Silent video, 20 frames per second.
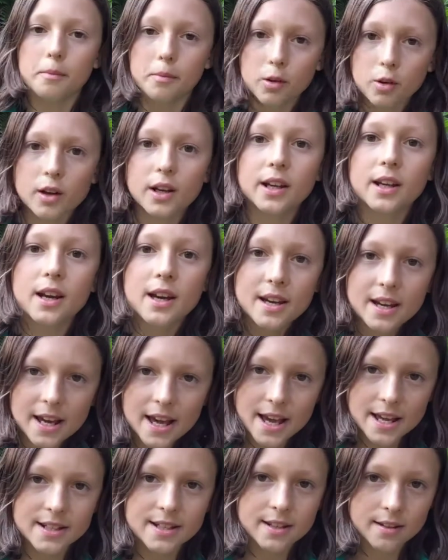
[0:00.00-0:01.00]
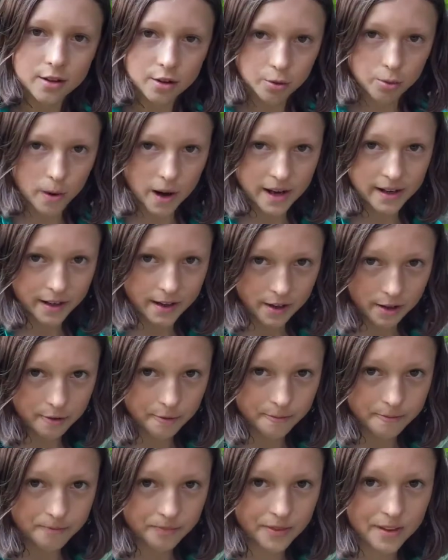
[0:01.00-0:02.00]
Moringa is the way to go.
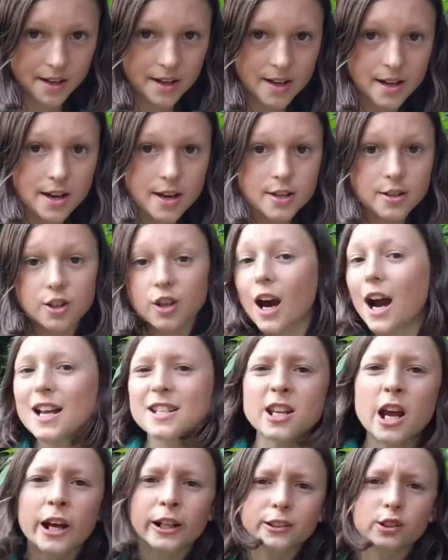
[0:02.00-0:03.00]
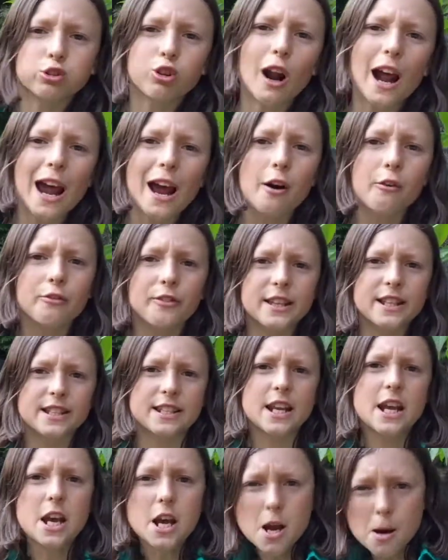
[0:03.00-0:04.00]
So guys, try out
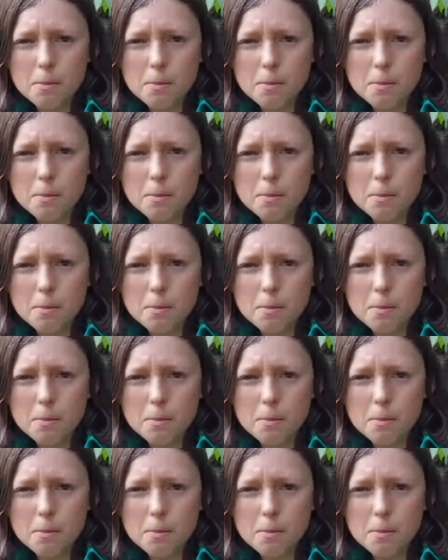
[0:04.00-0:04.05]
these